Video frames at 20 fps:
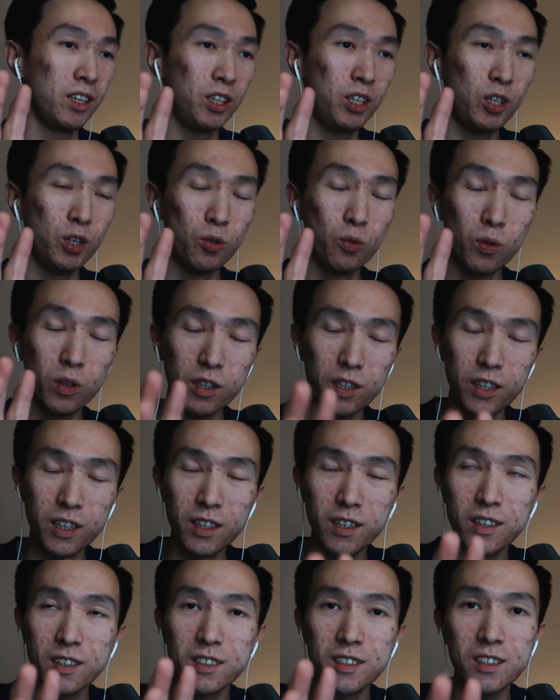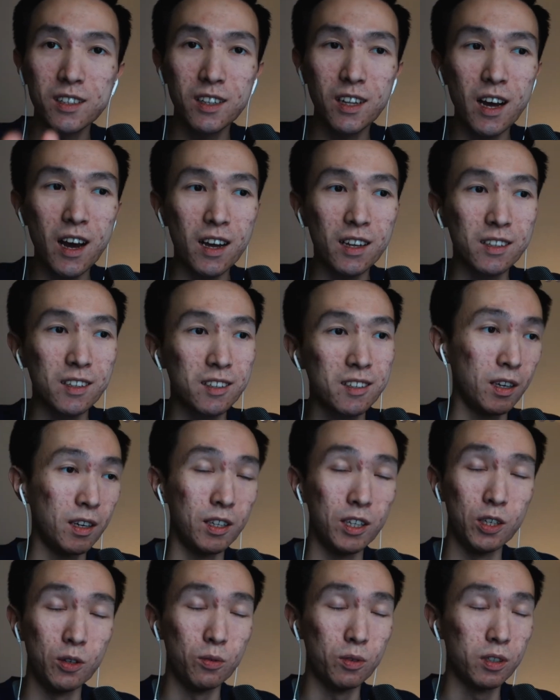you will need this a lot,
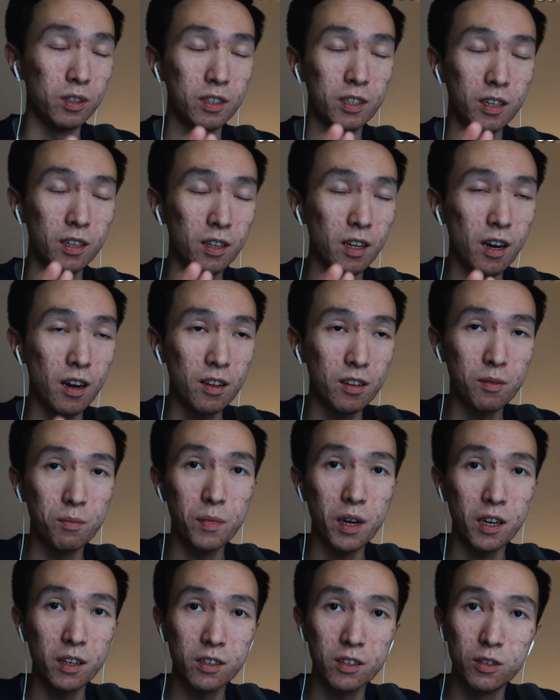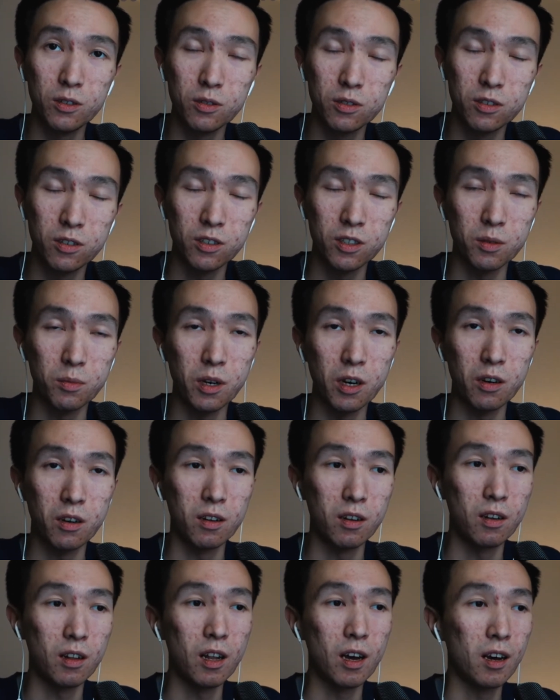and you will tell other Mac users about
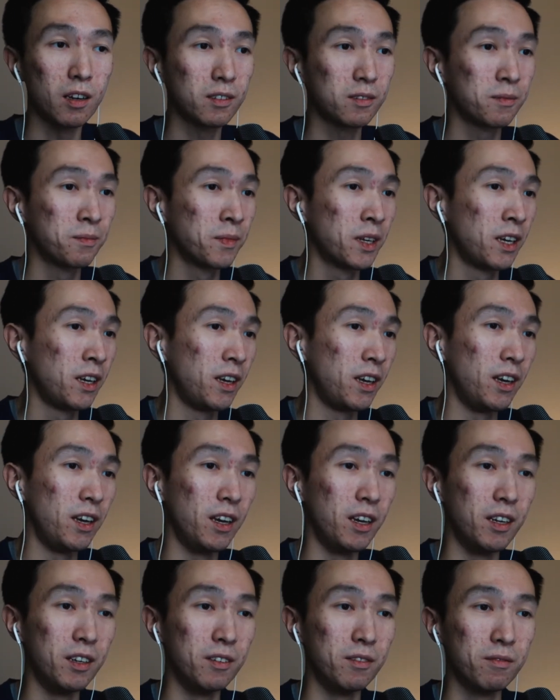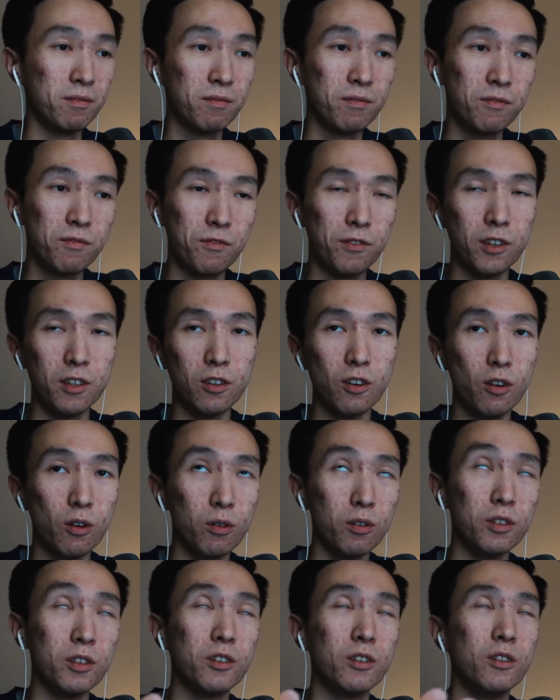it a lot and feel
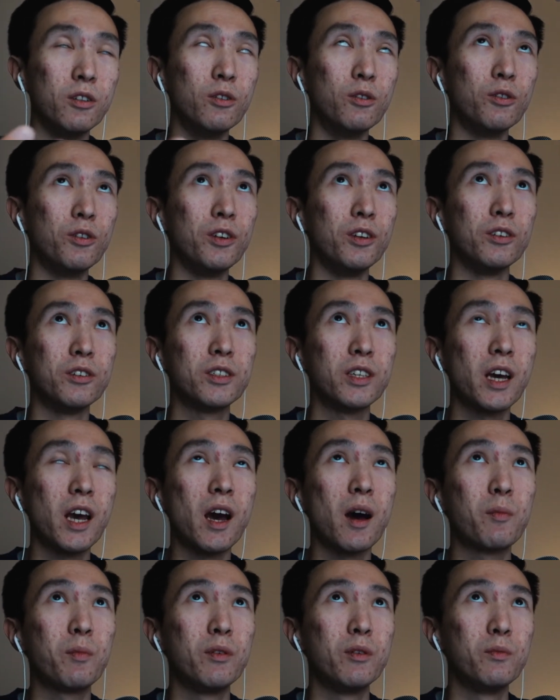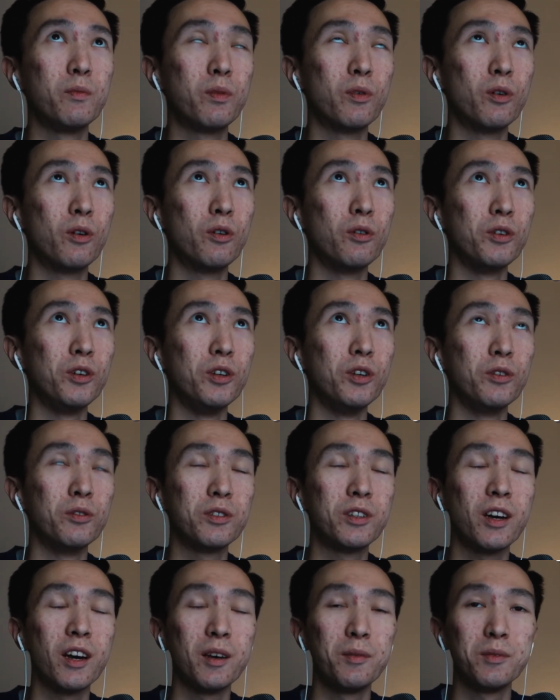all the glorious Apple Pro
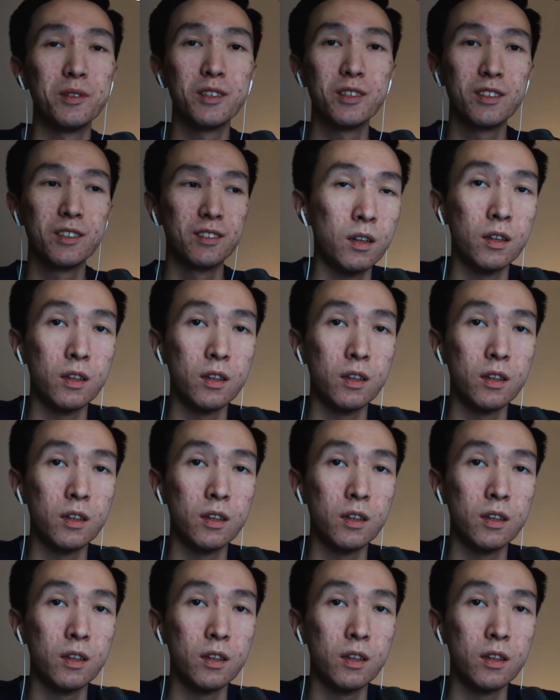times.